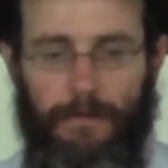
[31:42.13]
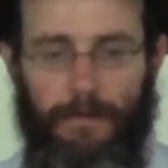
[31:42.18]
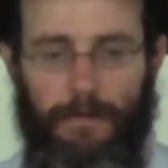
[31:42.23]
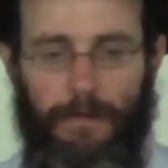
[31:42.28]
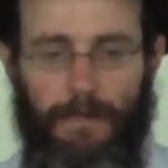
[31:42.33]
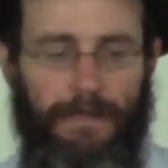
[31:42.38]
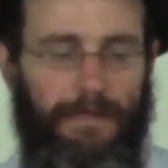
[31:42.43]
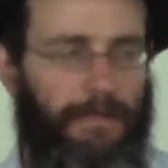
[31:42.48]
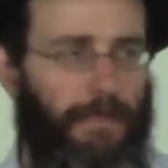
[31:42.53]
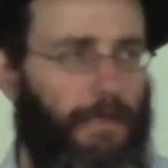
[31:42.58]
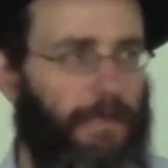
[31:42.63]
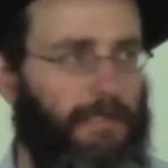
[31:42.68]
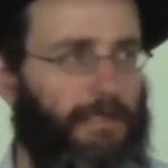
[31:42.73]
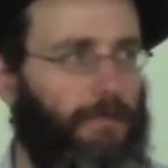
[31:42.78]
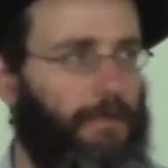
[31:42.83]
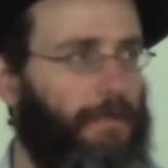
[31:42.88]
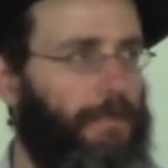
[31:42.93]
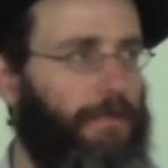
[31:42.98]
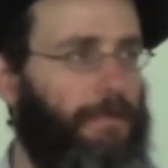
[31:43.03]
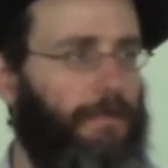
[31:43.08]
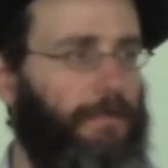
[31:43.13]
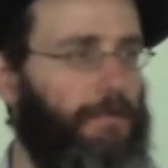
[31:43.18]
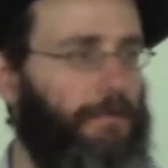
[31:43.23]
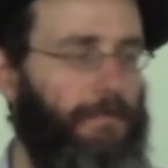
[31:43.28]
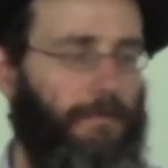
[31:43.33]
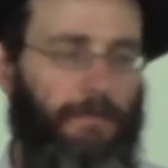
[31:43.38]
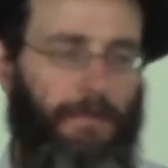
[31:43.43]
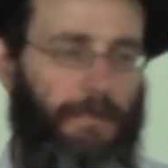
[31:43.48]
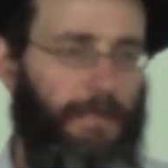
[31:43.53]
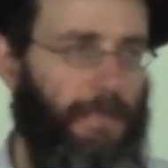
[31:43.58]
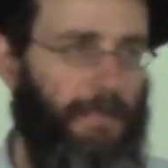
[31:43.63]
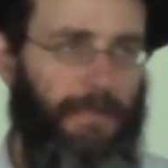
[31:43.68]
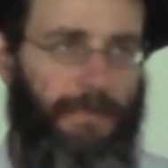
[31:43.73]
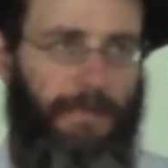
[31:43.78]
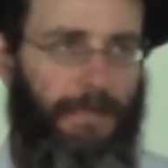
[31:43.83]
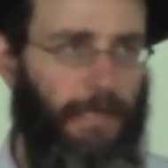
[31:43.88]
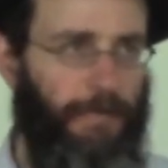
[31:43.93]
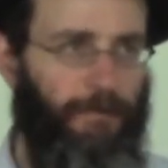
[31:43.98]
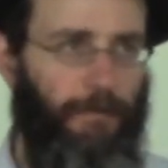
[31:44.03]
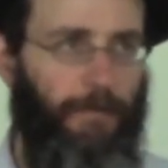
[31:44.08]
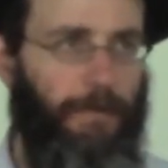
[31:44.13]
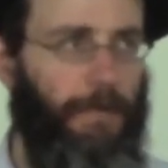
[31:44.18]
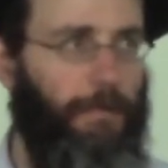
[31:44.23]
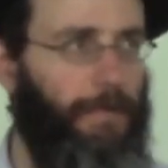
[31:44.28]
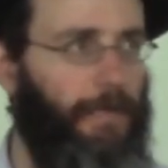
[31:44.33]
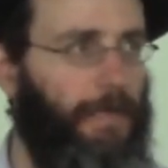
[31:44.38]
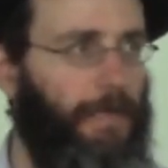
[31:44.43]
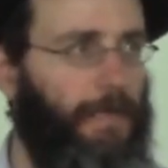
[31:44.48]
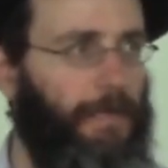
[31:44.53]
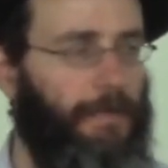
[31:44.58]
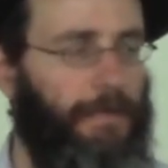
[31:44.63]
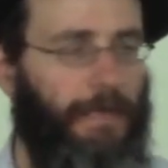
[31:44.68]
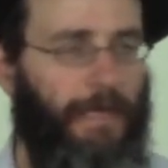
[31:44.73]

it doesn't start from Kabbalah.